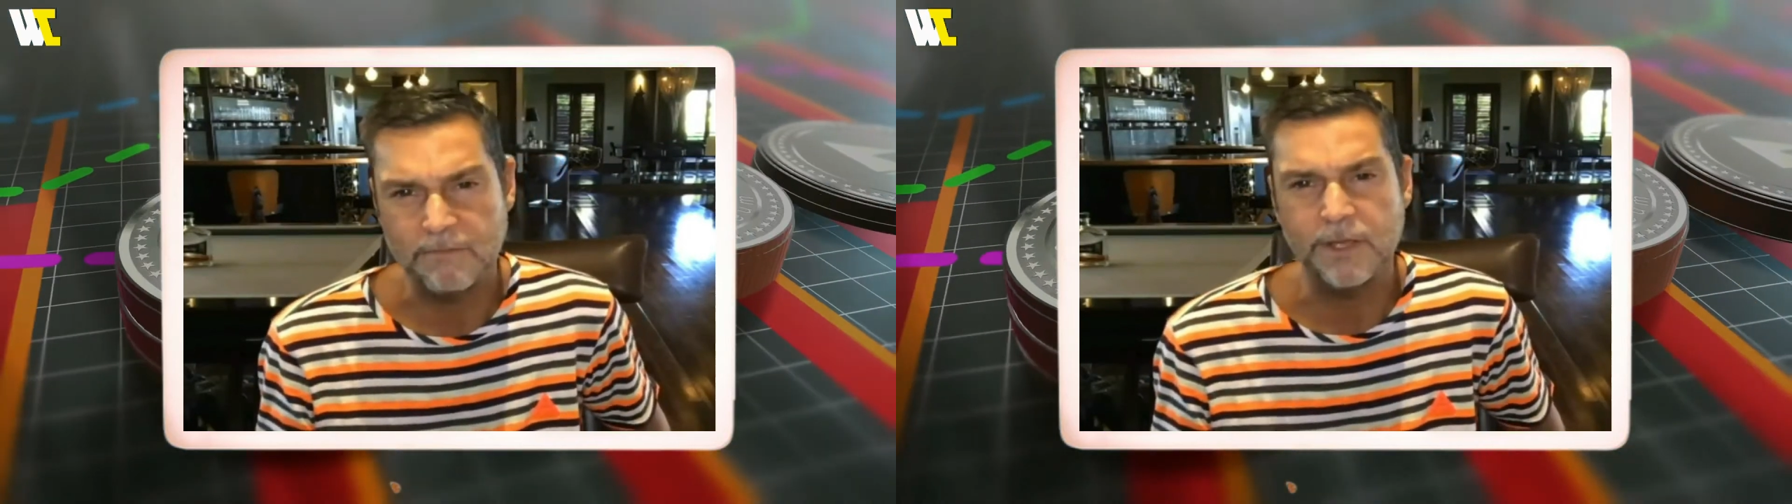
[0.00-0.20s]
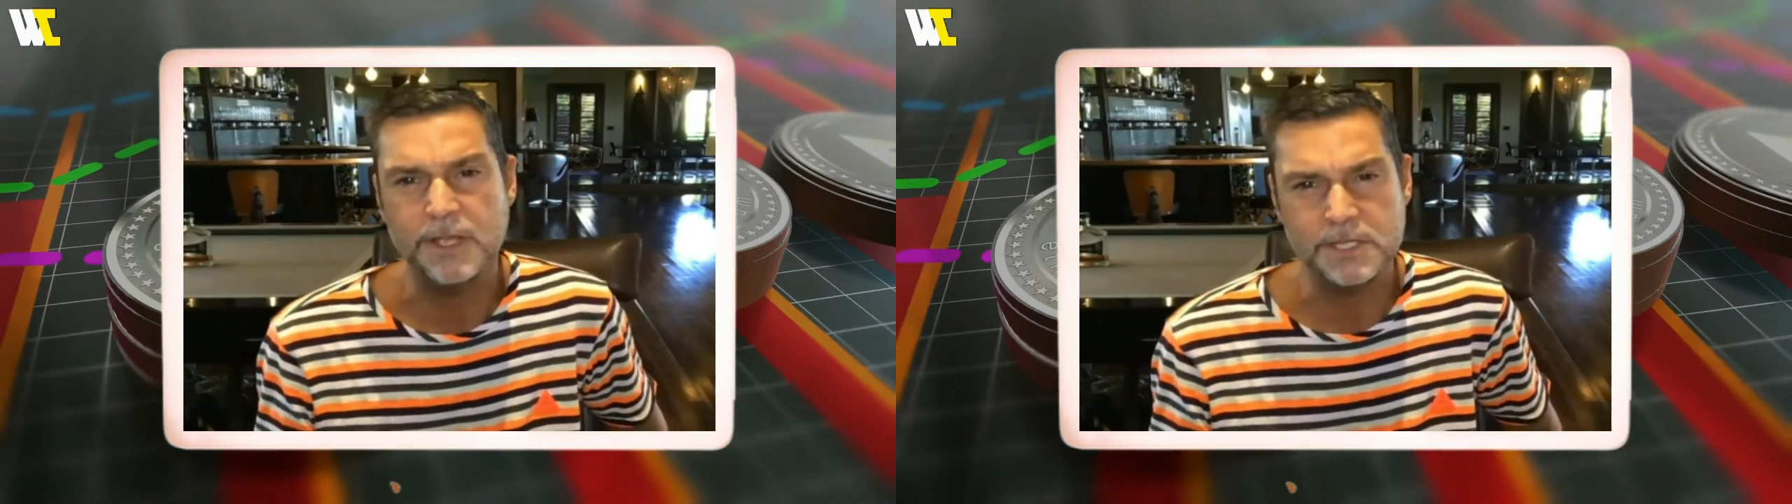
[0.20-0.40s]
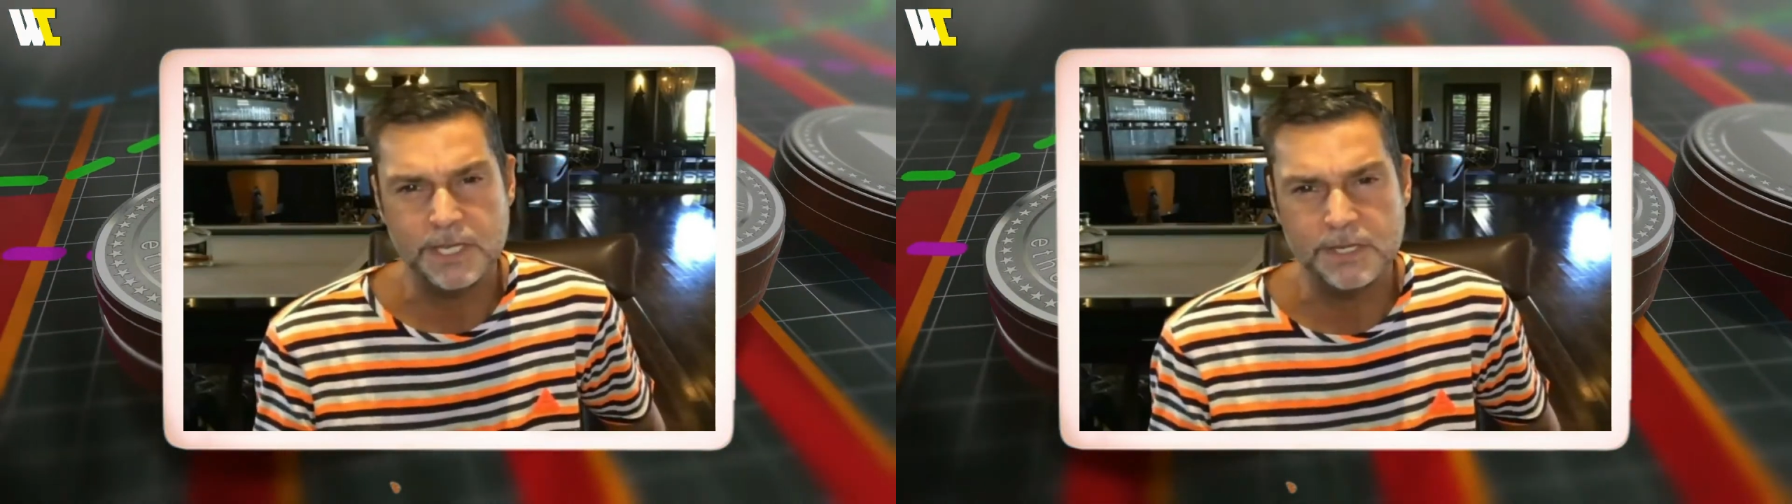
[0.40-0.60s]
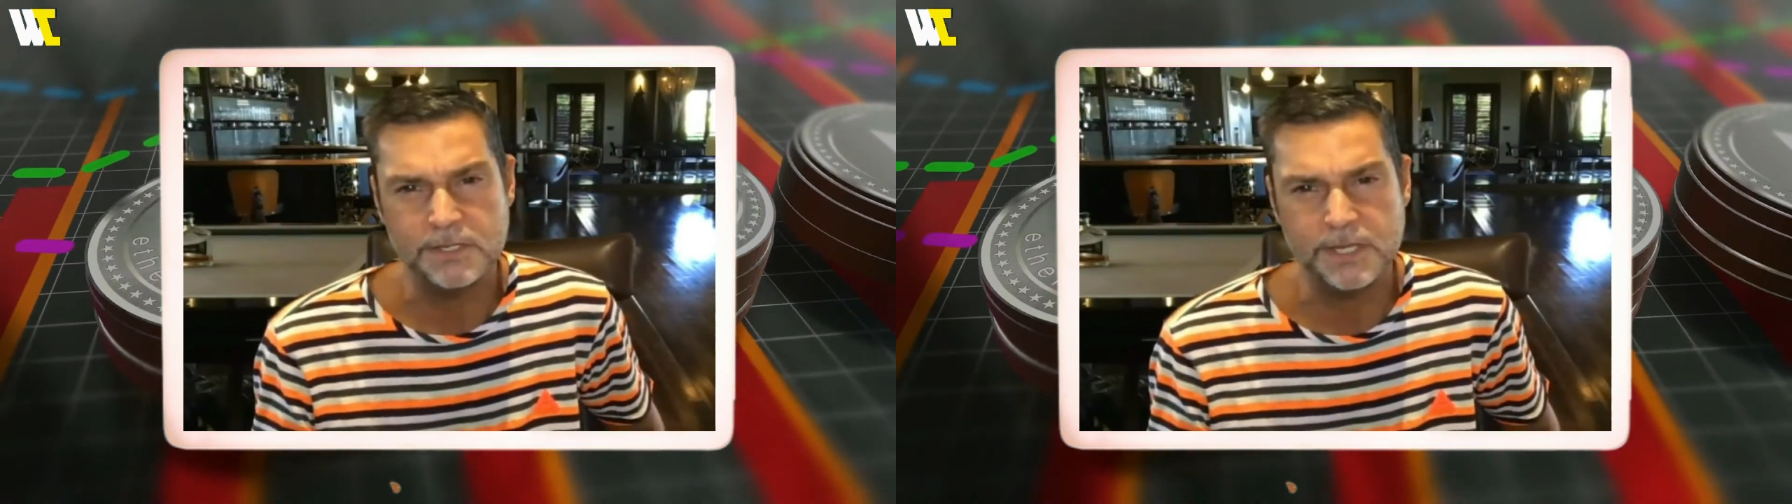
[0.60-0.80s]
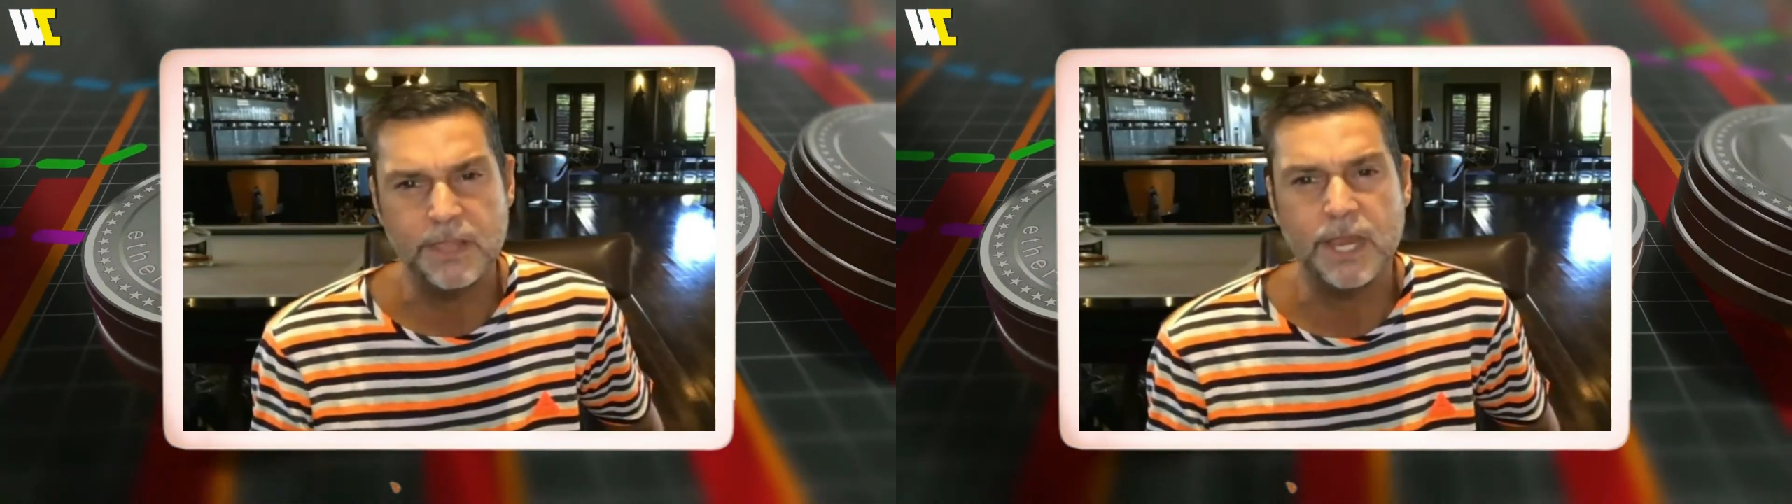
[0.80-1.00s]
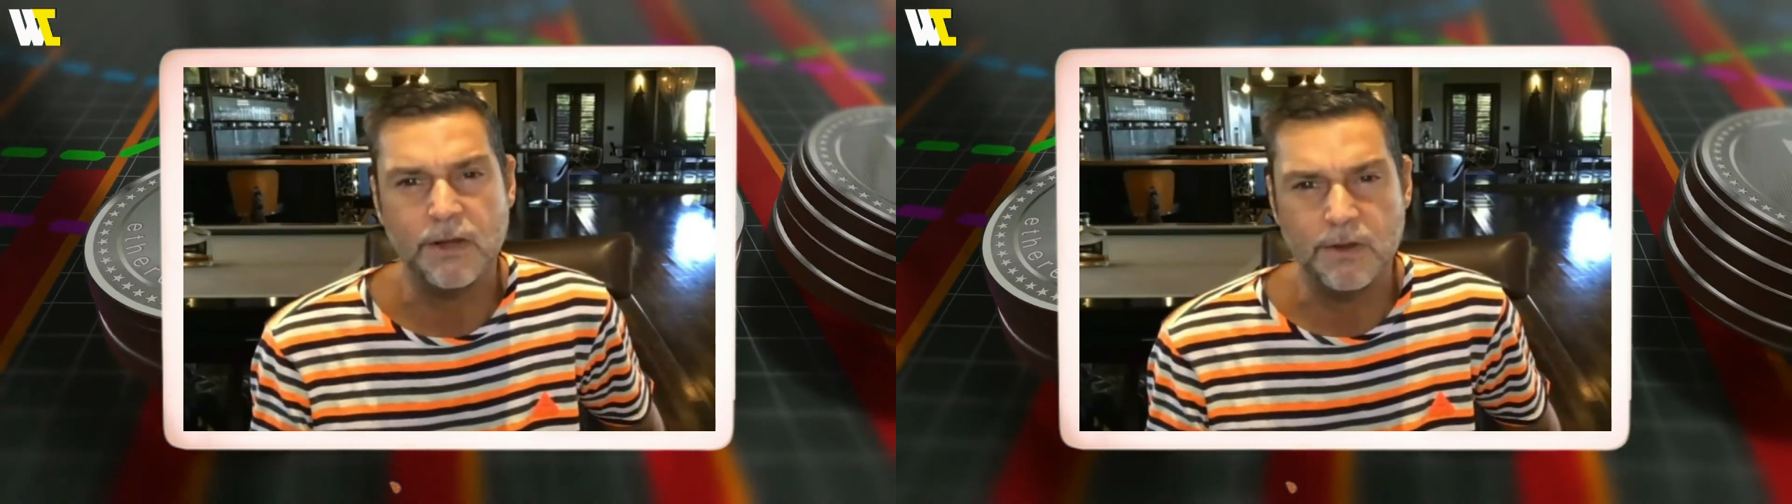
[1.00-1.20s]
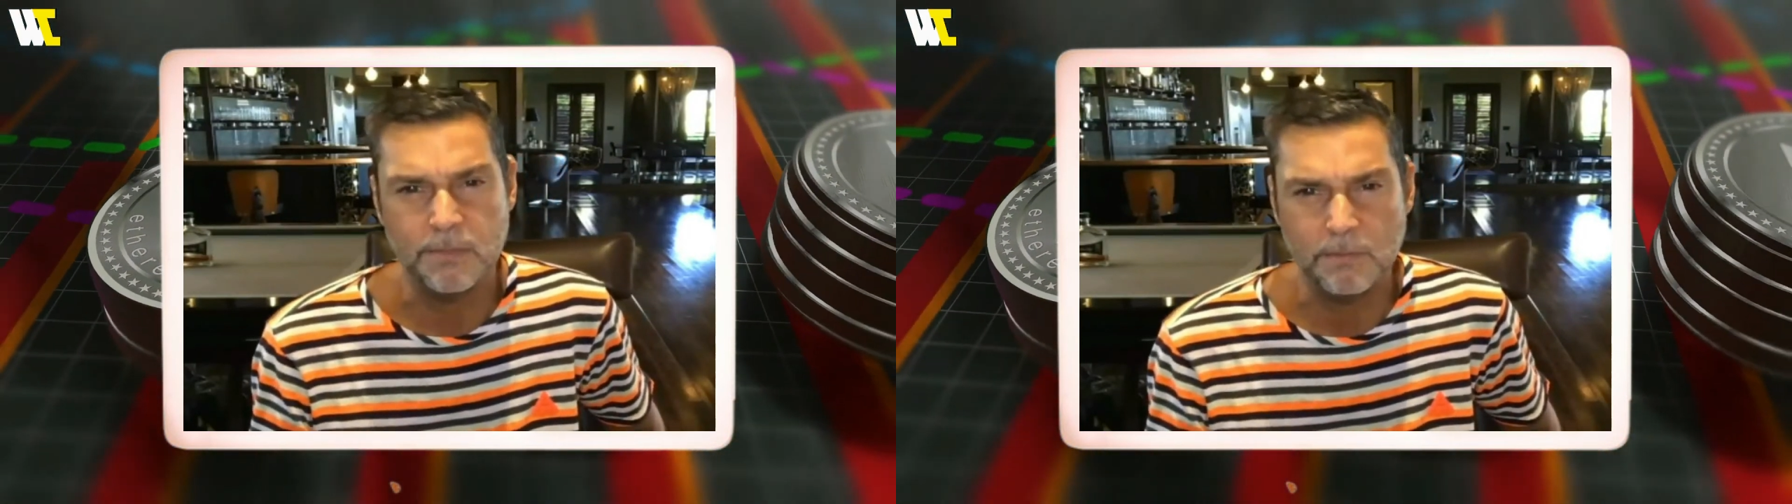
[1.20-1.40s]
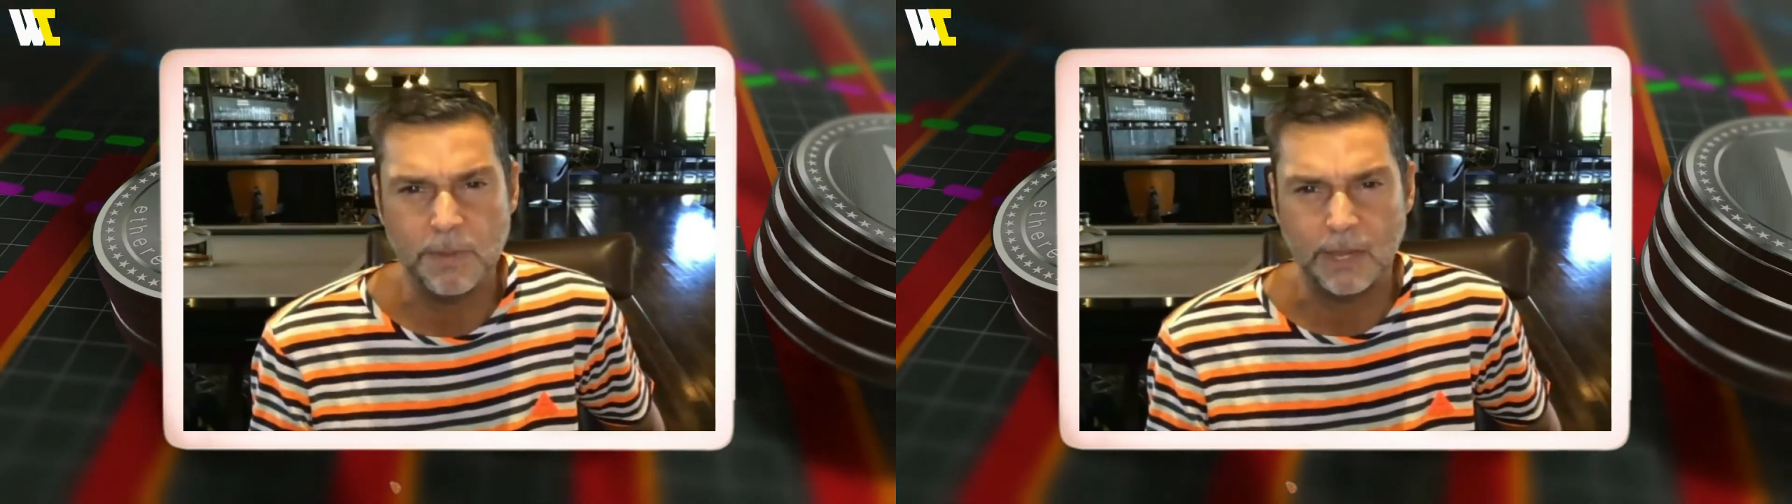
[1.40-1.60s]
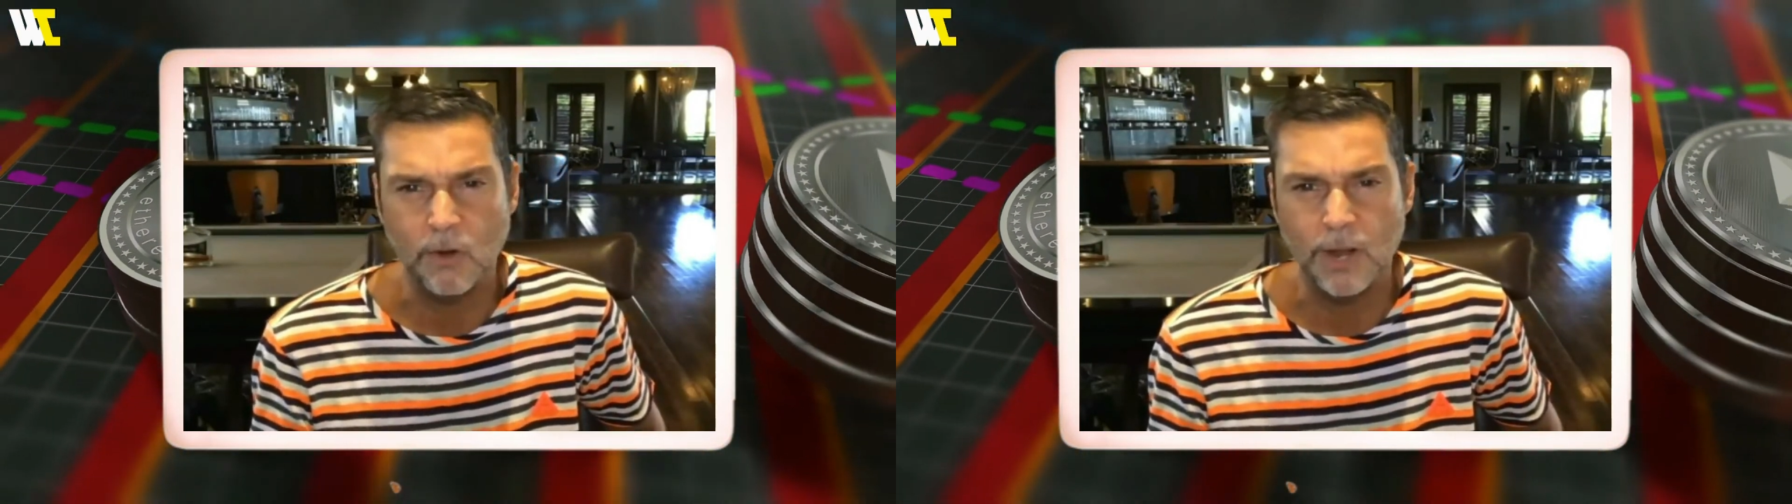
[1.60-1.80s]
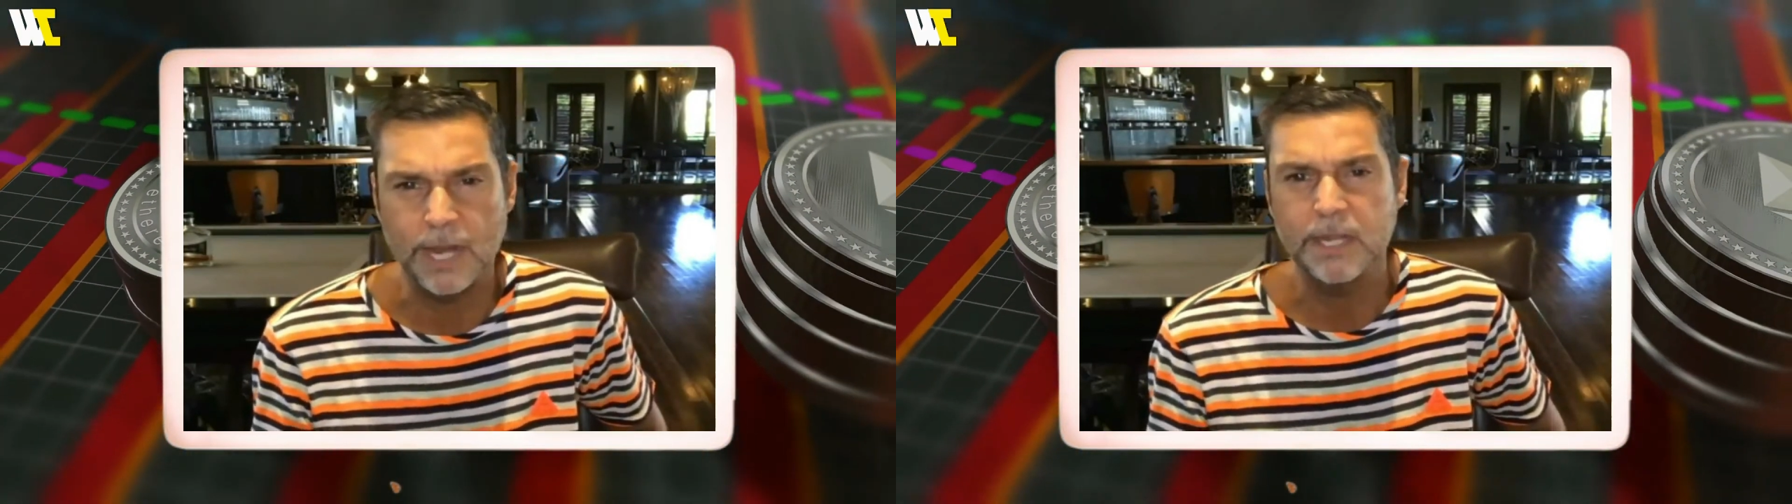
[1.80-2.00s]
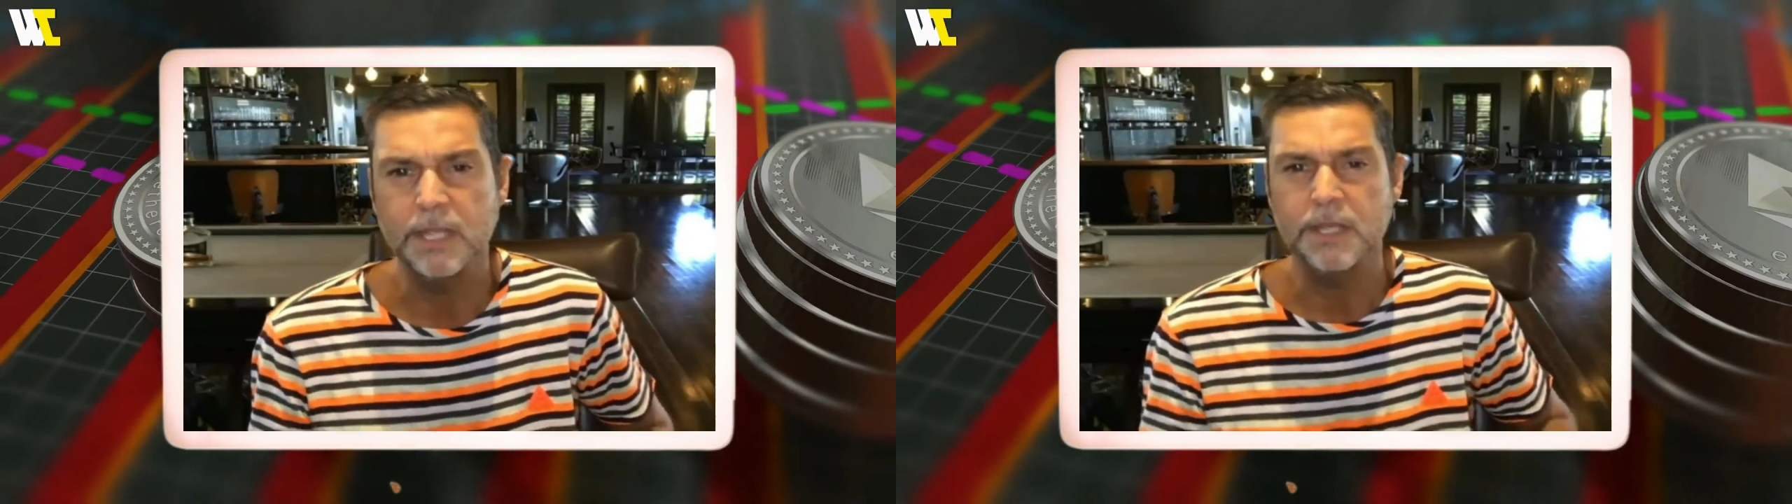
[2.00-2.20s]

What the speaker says: versus Ethereum and Bitcoin,